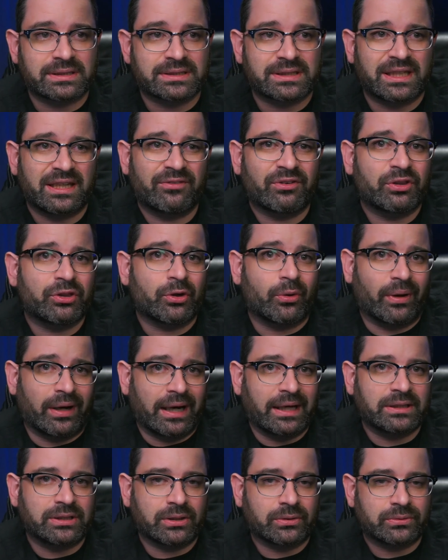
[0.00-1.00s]
even though
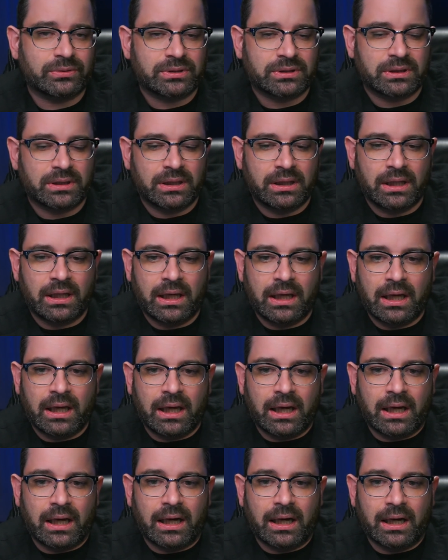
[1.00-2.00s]
I don't,
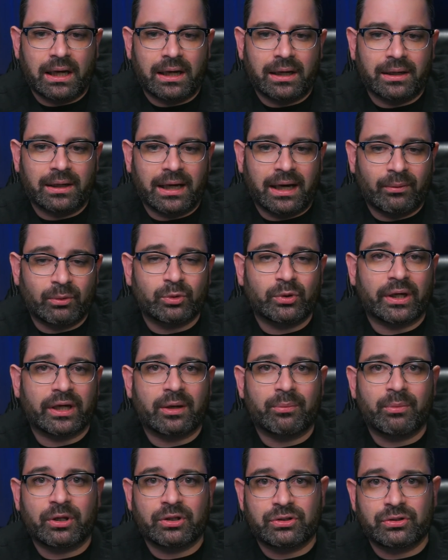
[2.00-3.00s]
I would
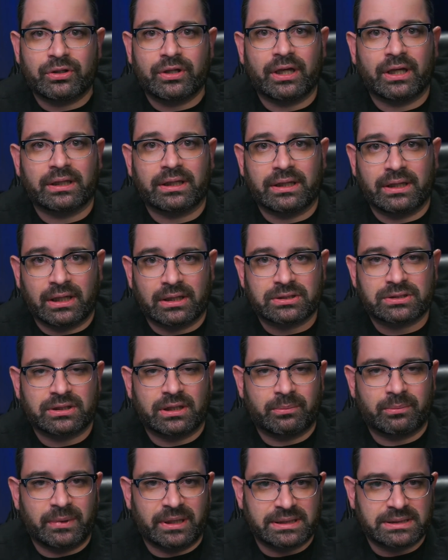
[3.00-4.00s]
recommend you get an alginate
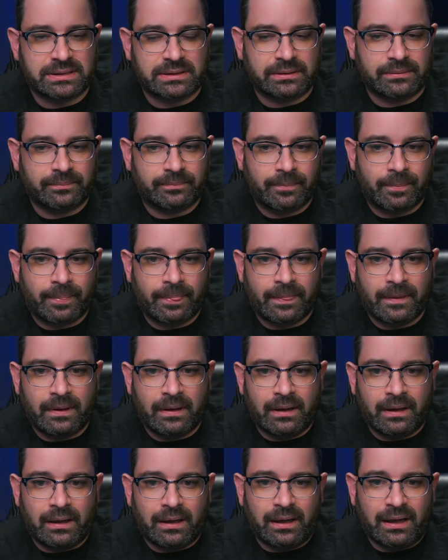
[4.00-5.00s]
mixer.
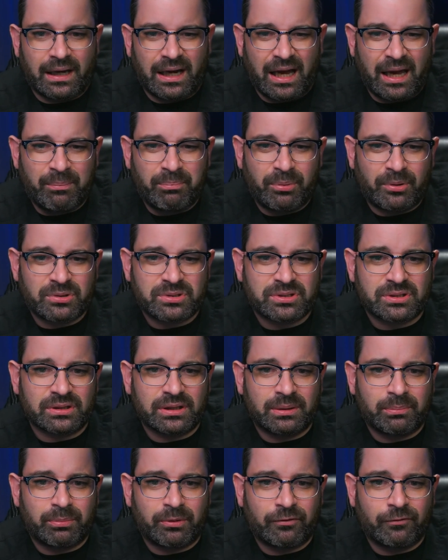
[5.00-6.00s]
I personally
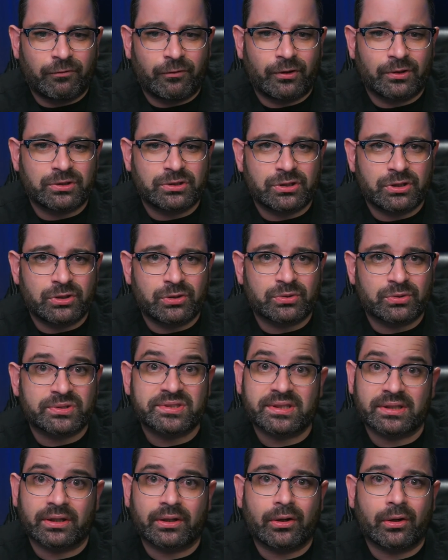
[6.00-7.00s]
prefer to use
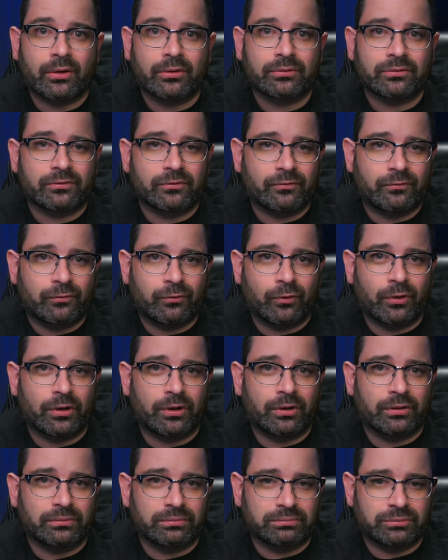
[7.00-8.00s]
silicone
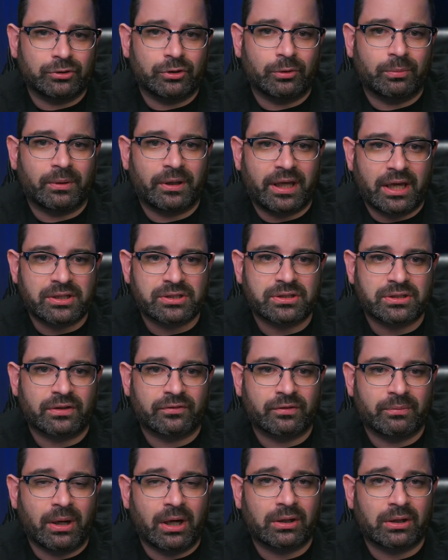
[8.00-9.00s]
for duplication of
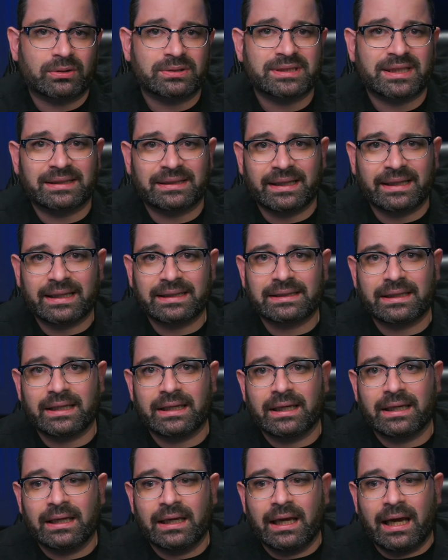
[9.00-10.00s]
the models, and
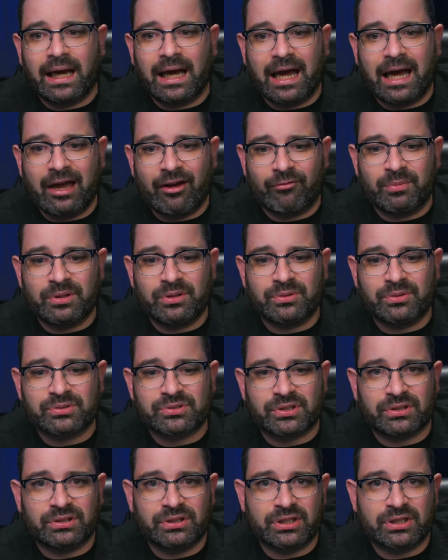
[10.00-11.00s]
lately I have been
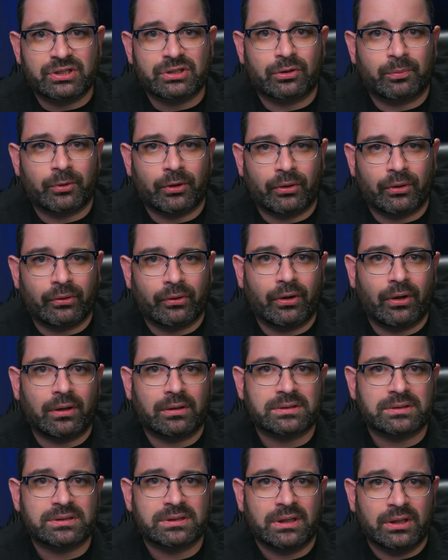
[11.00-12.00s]
using digital
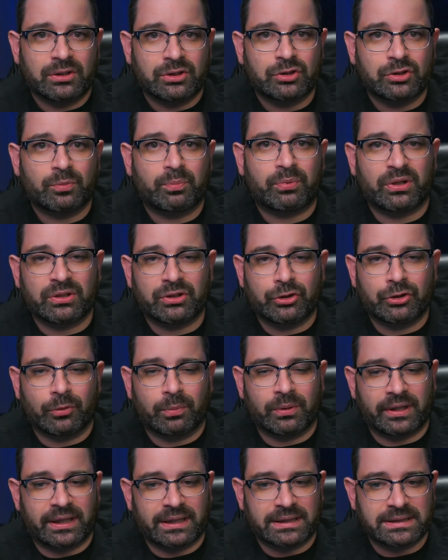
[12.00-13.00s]
protocols to print
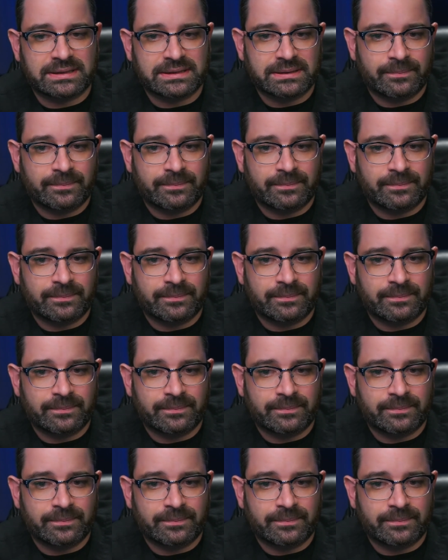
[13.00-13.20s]
duplicates.